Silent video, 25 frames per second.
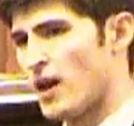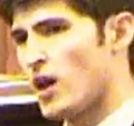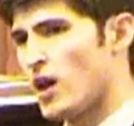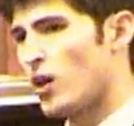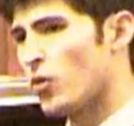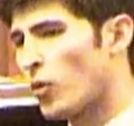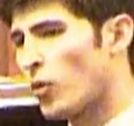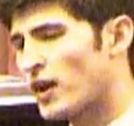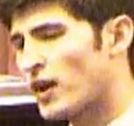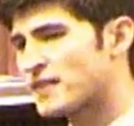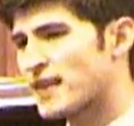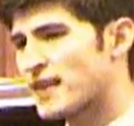
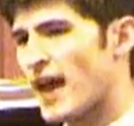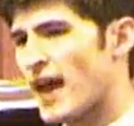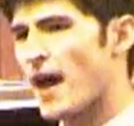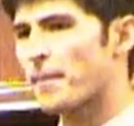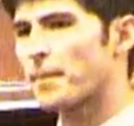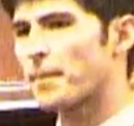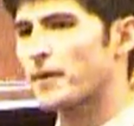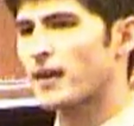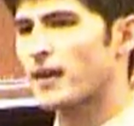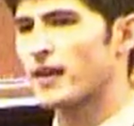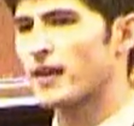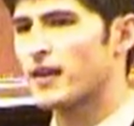And what's
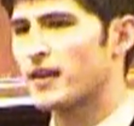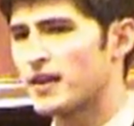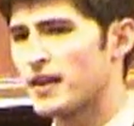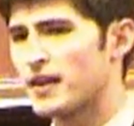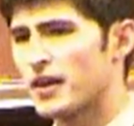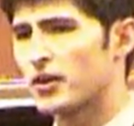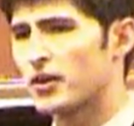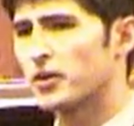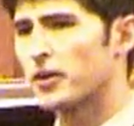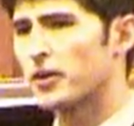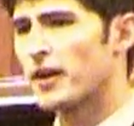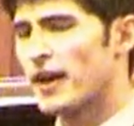happening
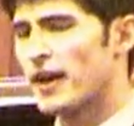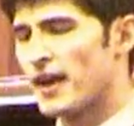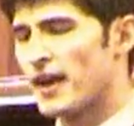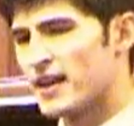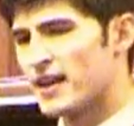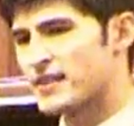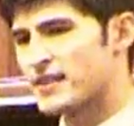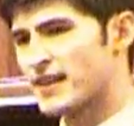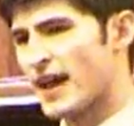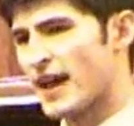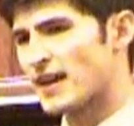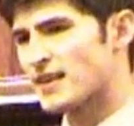here
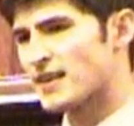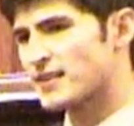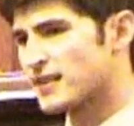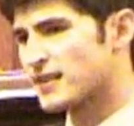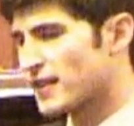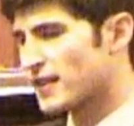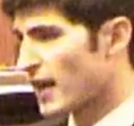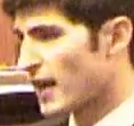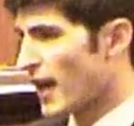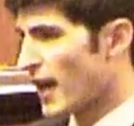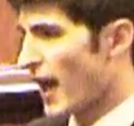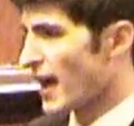is as,
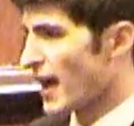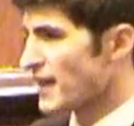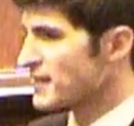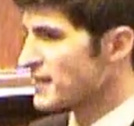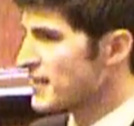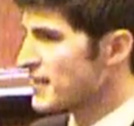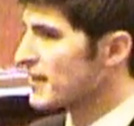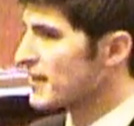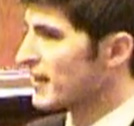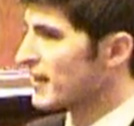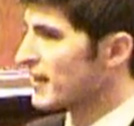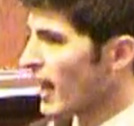as
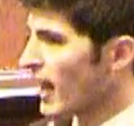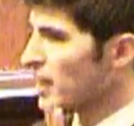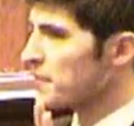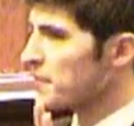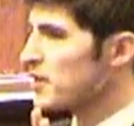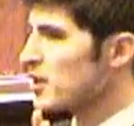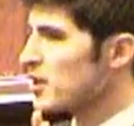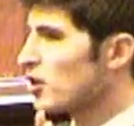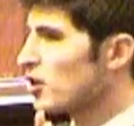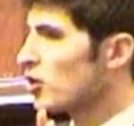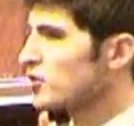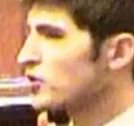the
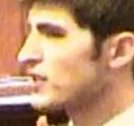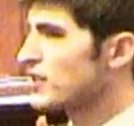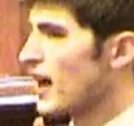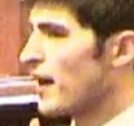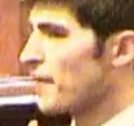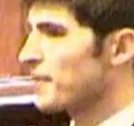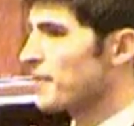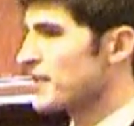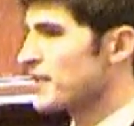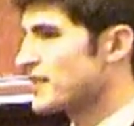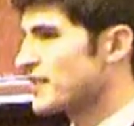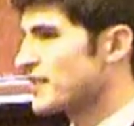economy goes
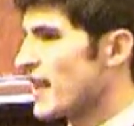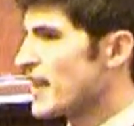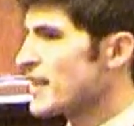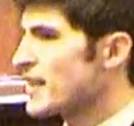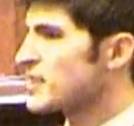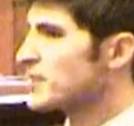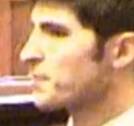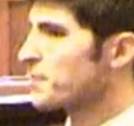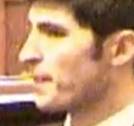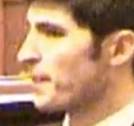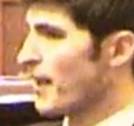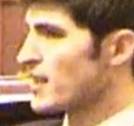up, the
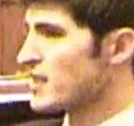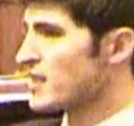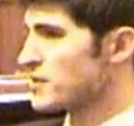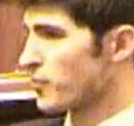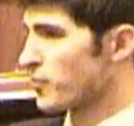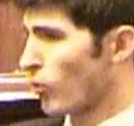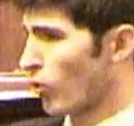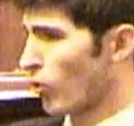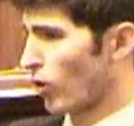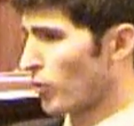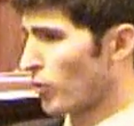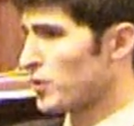state
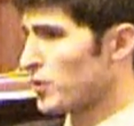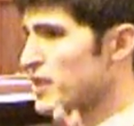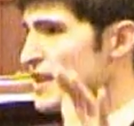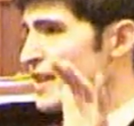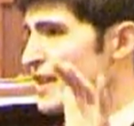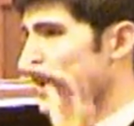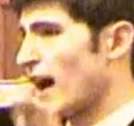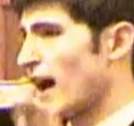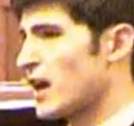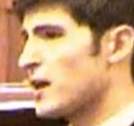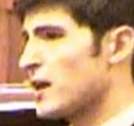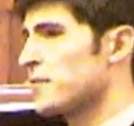spends more. And when
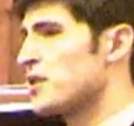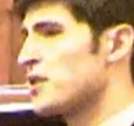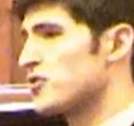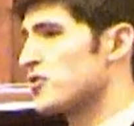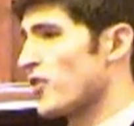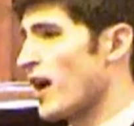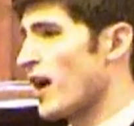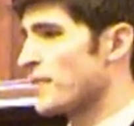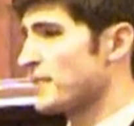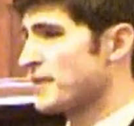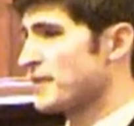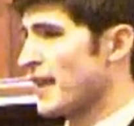the economy
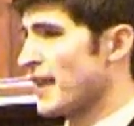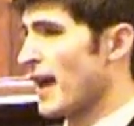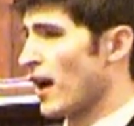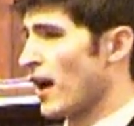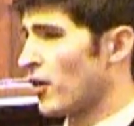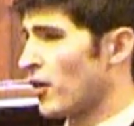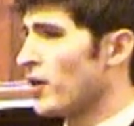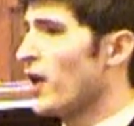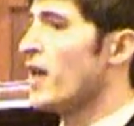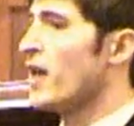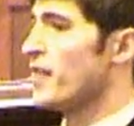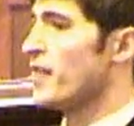drops
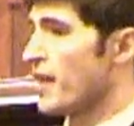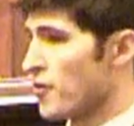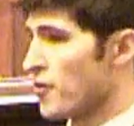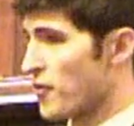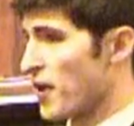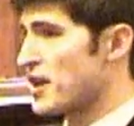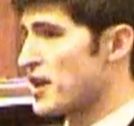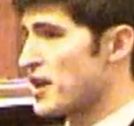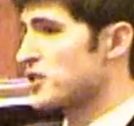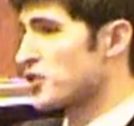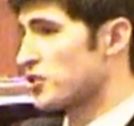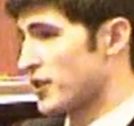down, they
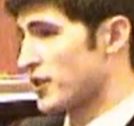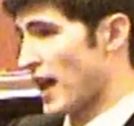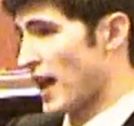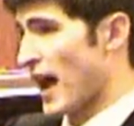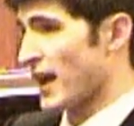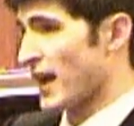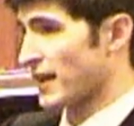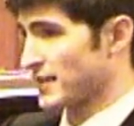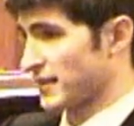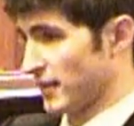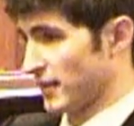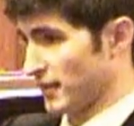raise your
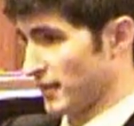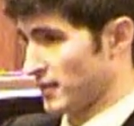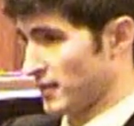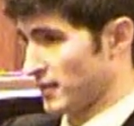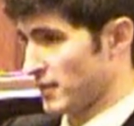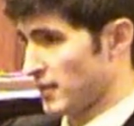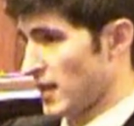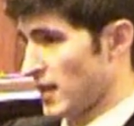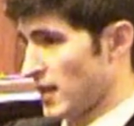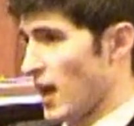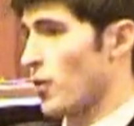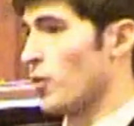
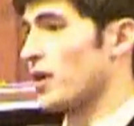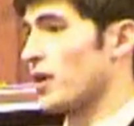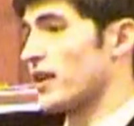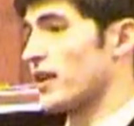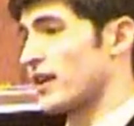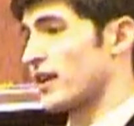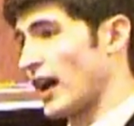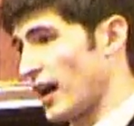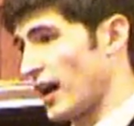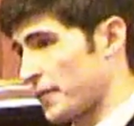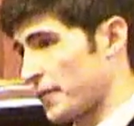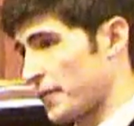taxes. And when the
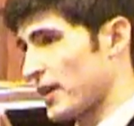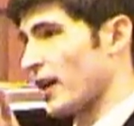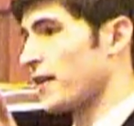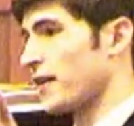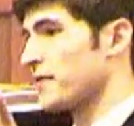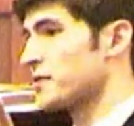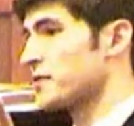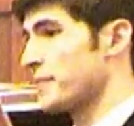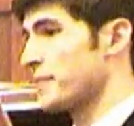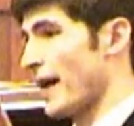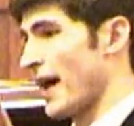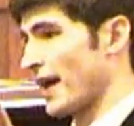economy
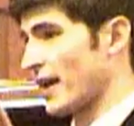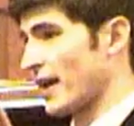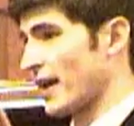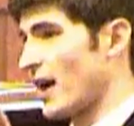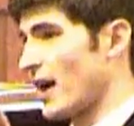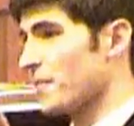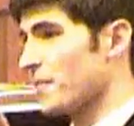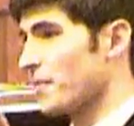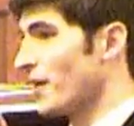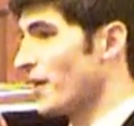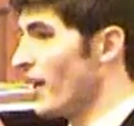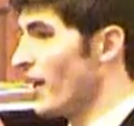comes back
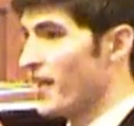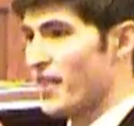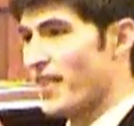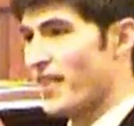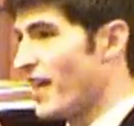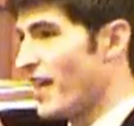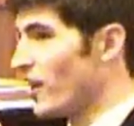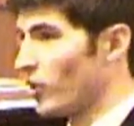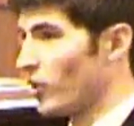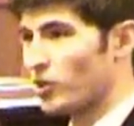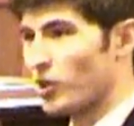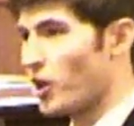up,
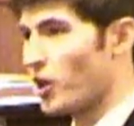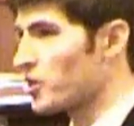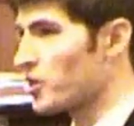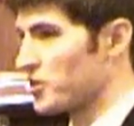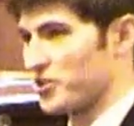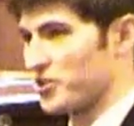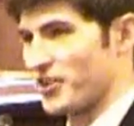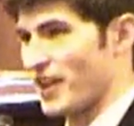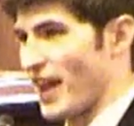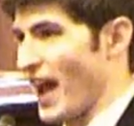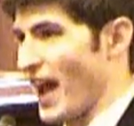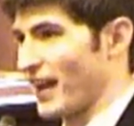they don't
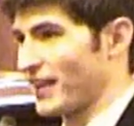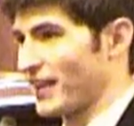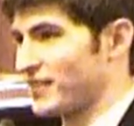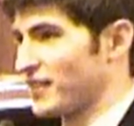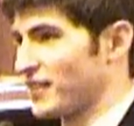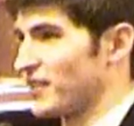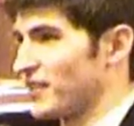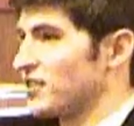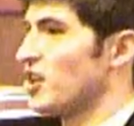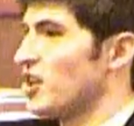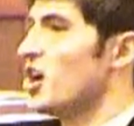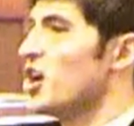lower your
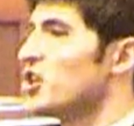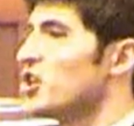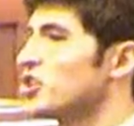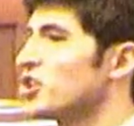taxes.